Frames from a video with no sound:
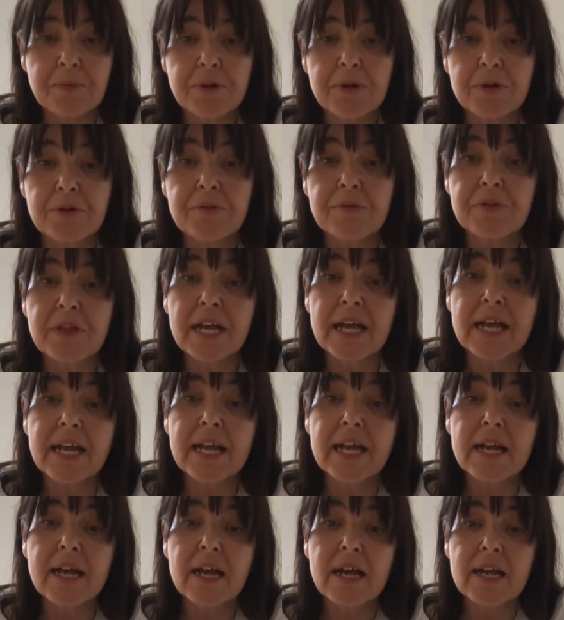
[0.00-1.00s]
put
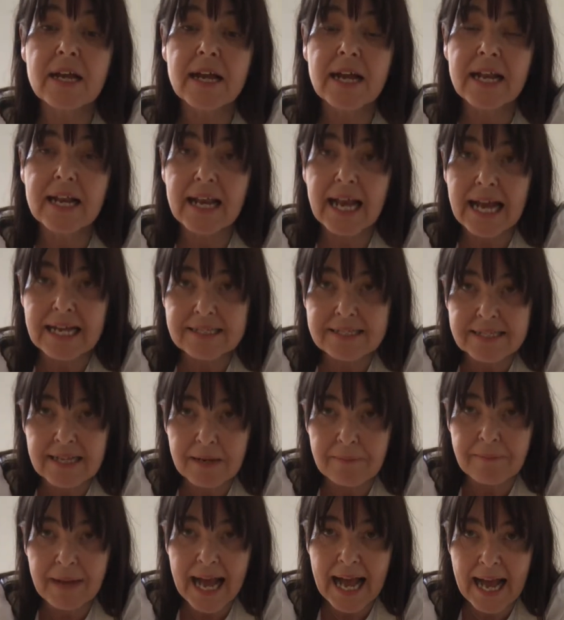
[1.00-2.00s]
the
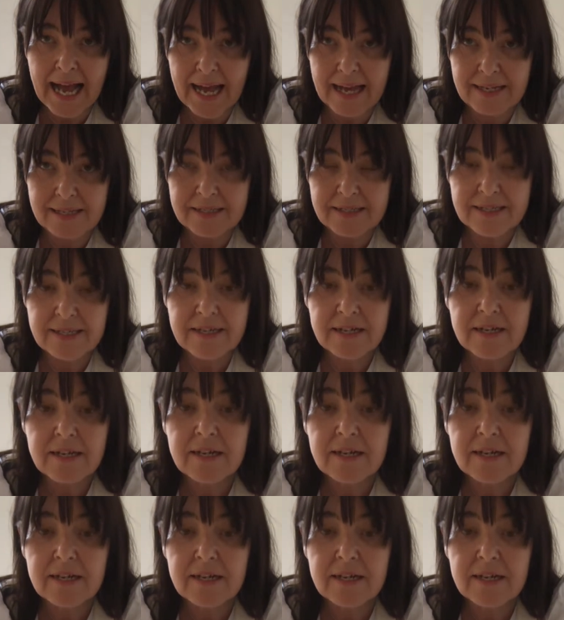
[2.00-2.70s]
elastic band